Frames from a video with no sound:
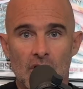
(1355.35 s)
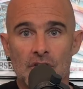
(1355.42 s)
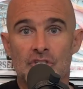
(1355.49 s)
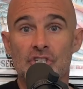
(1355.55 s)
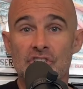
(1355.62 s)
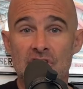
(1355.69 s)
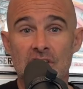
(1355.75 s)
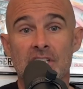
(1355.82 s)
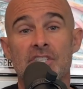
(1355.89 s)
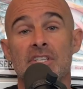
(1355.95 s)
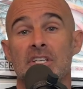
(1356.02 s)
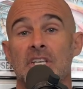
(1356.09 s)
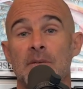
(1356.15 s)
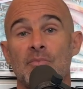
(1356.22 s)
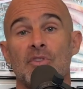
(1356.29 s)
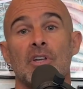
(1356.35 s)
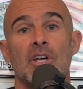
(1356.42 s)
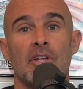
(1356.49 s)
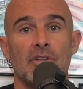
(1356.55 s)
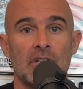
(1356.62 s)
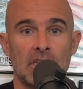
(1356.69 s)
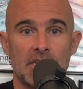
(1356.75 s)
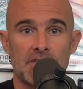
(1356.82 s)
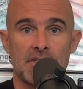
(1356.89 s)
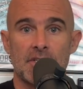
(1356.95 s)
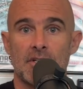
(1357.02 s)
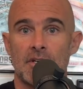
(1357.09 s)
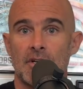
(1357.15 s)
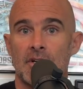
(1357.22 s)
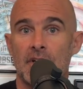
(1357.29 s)
just things to keep the
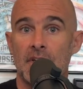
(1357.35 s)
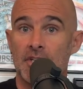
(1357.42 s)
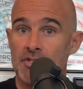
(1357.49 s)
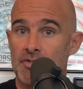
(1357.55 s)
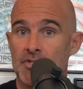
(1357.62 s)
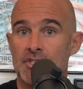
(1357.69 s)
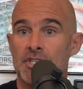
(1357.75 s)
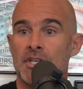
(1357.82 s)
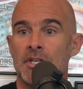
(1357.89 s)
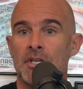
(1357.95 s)
listener interested.